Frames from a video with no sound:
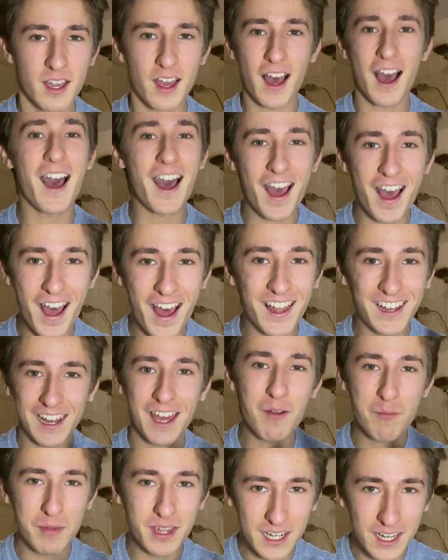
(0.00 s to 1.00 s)
ah,
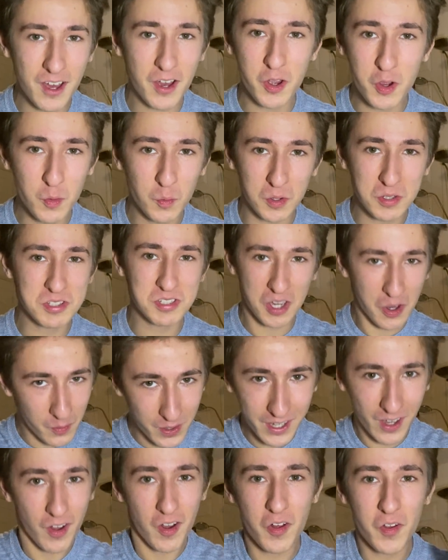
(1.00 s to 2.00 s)
let me know what's
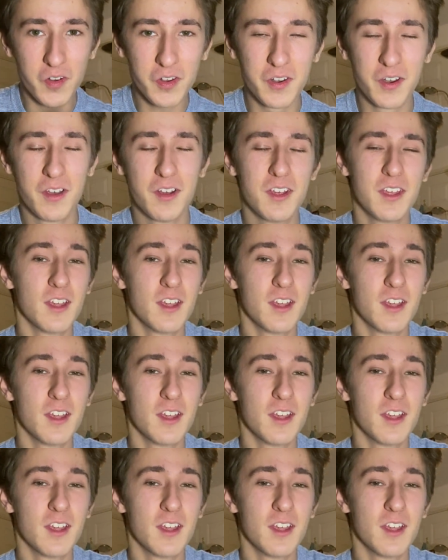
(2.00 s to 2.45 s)
going on.